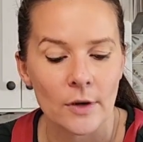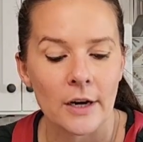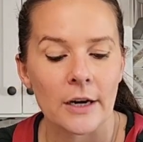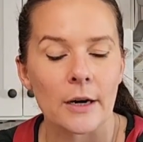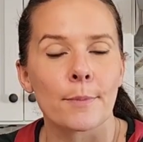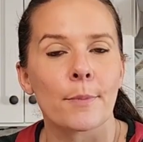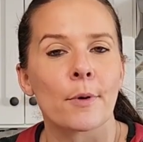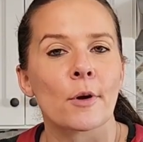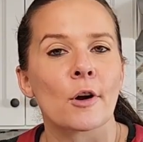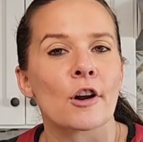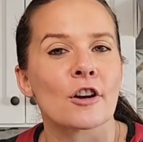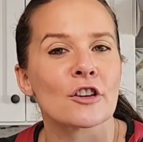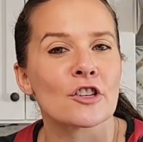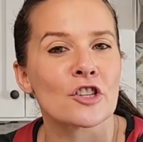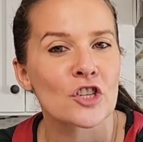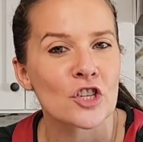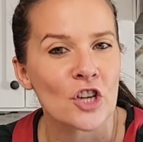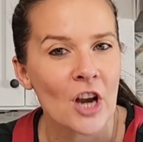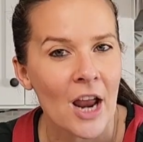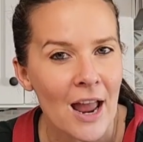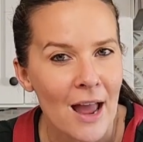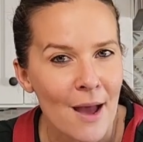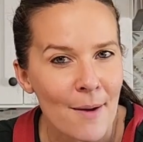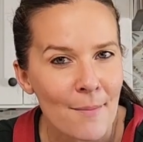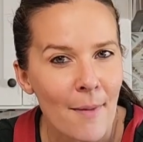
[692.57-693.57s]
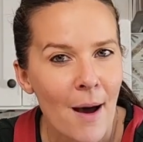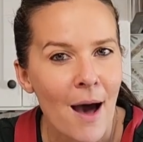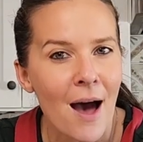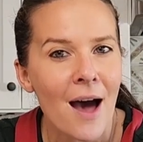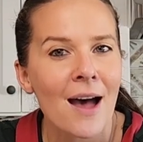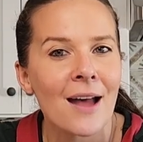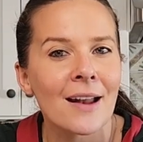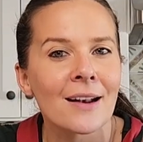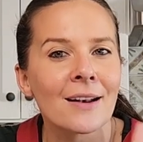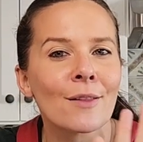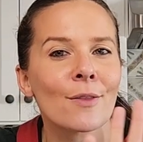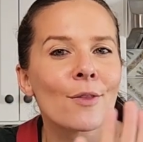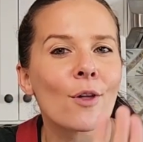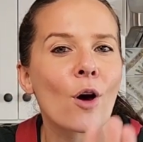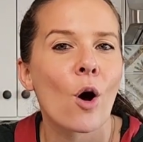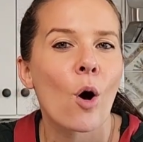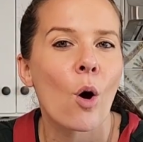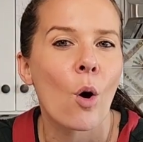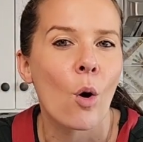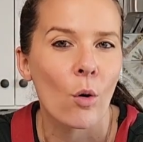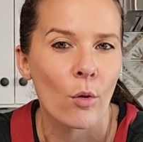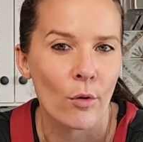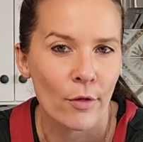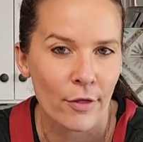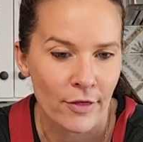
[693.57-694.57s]
We're gonna put our jam on, the
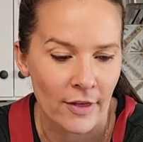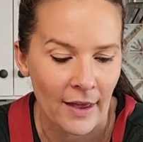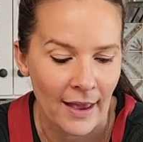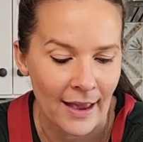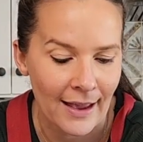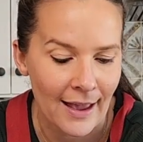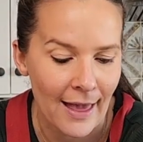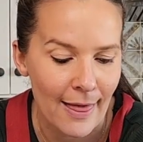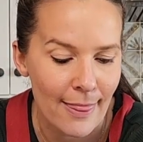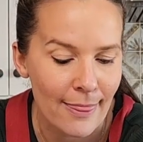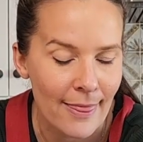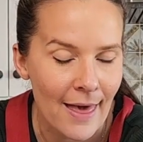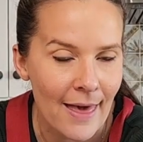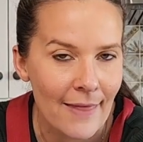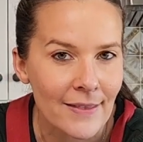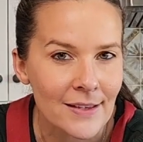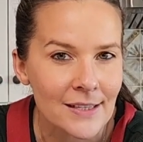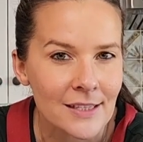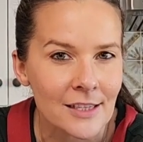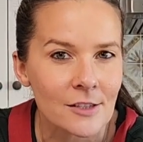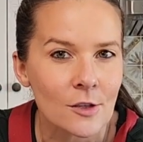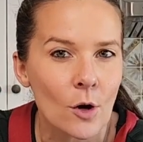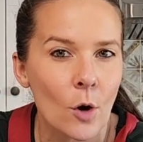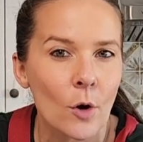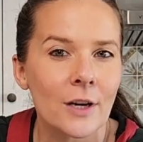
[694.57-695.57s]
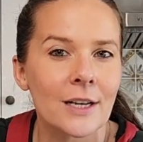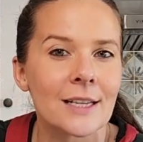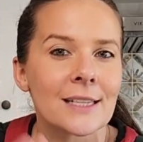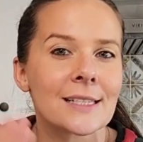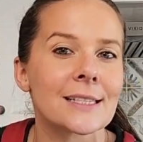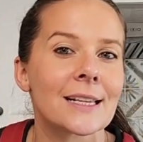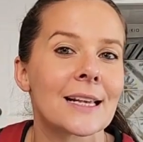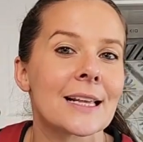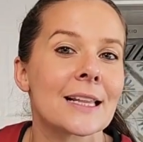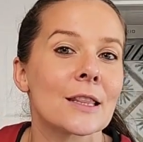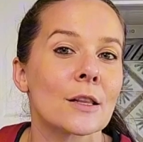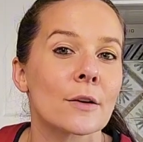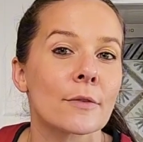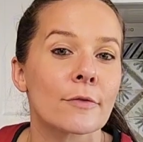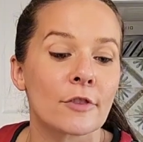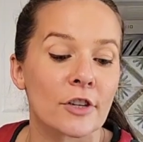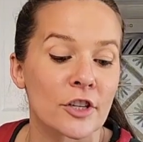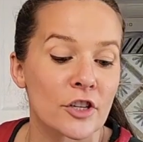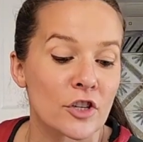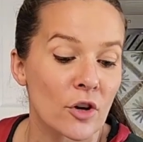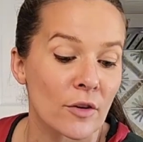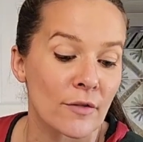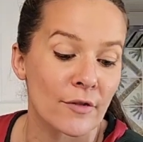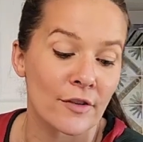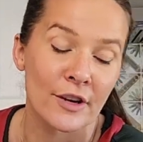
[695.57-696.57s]
whole thing, and then this is going to sit in the
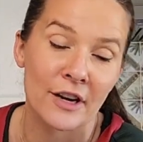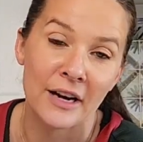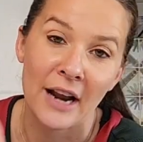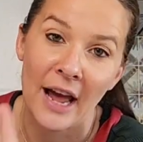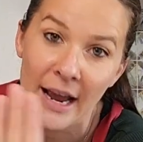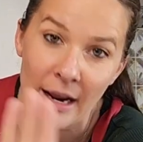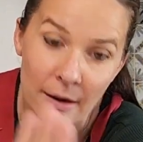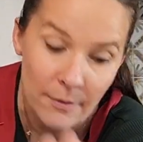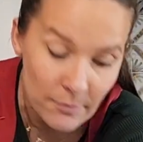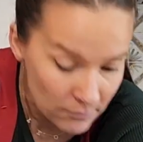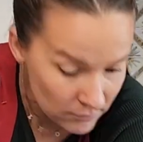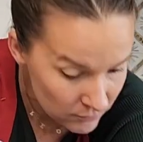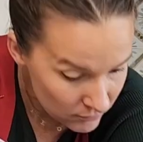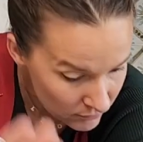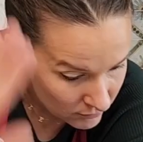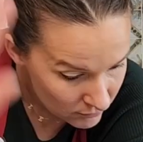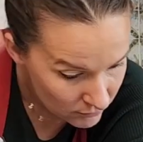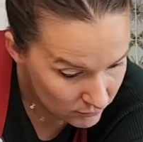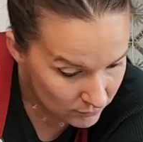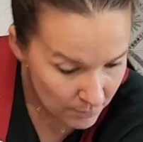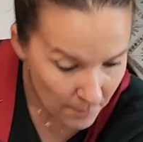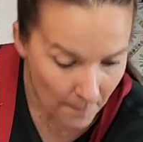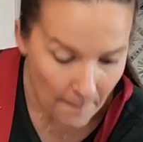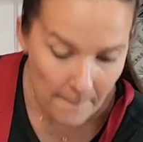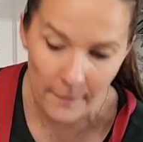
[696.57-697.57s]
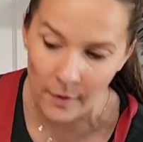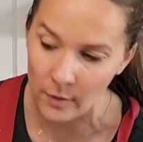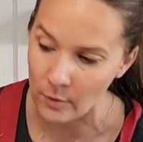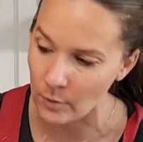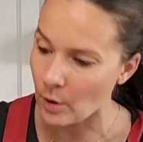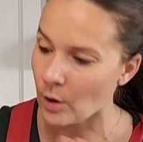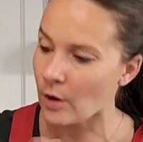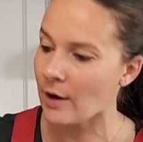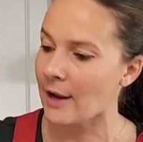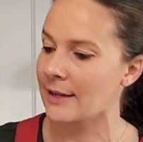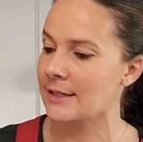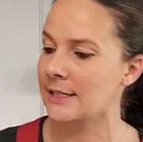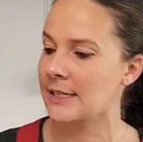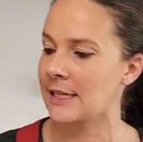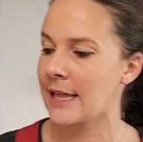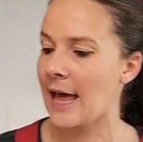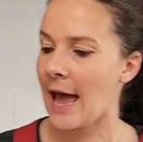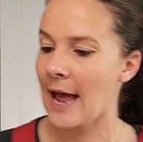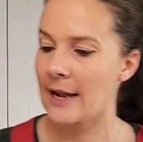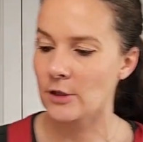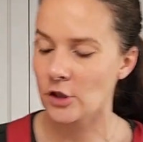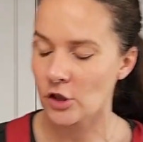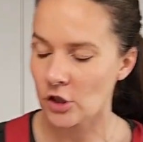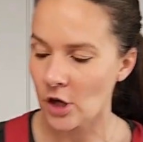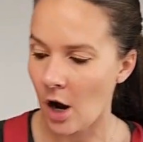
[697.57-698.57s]
fridge overnight, but we'll get to
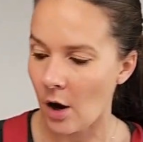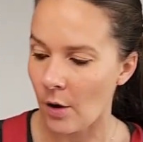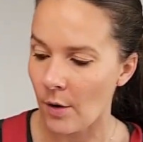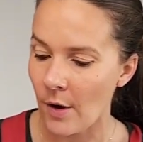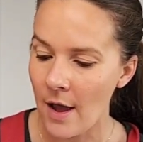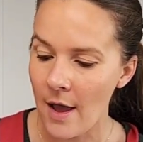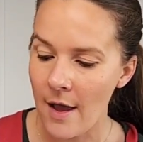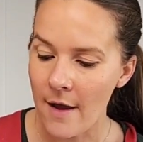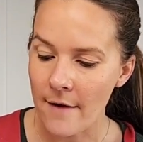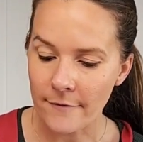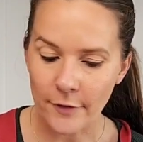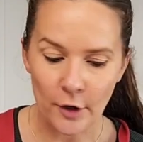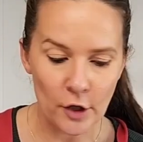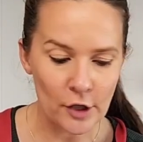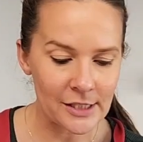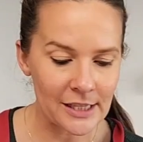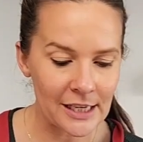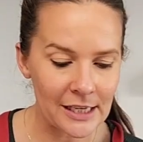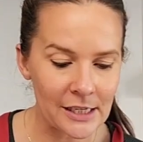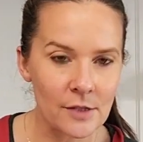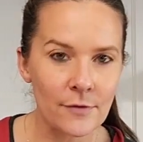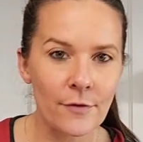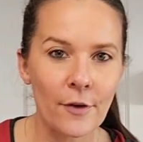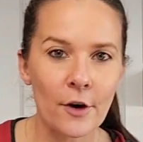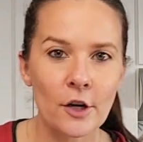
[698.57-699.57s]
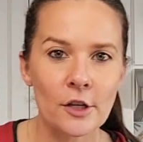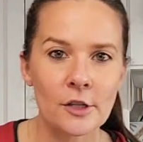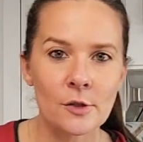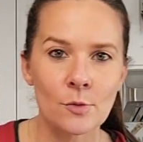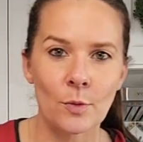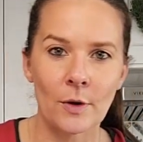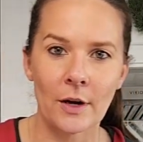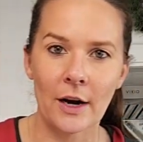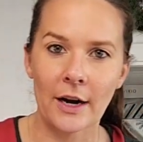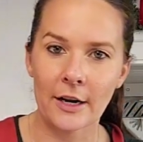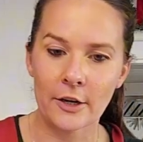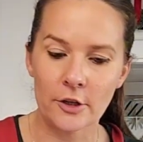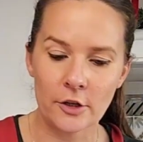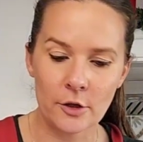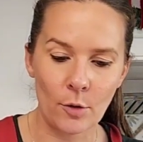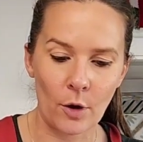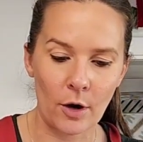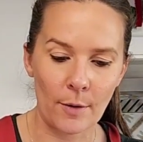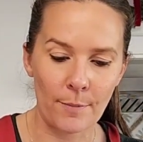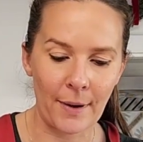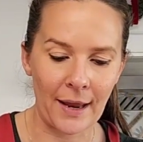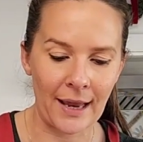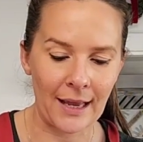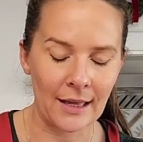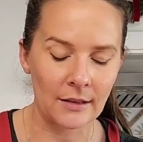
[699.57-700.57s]
that. So first things first, we're gonna do
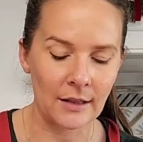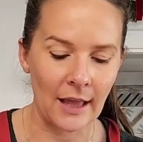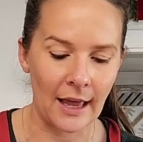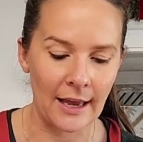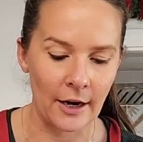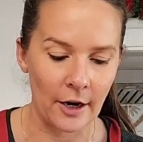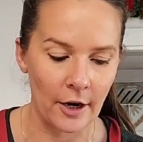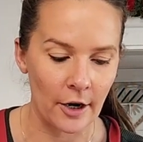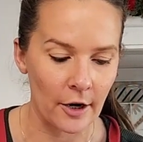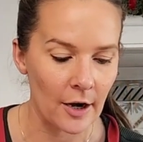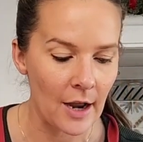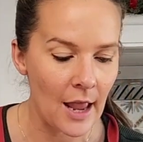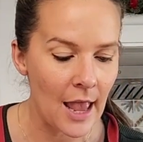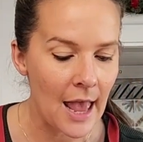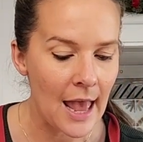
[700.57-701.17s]
our pink layer.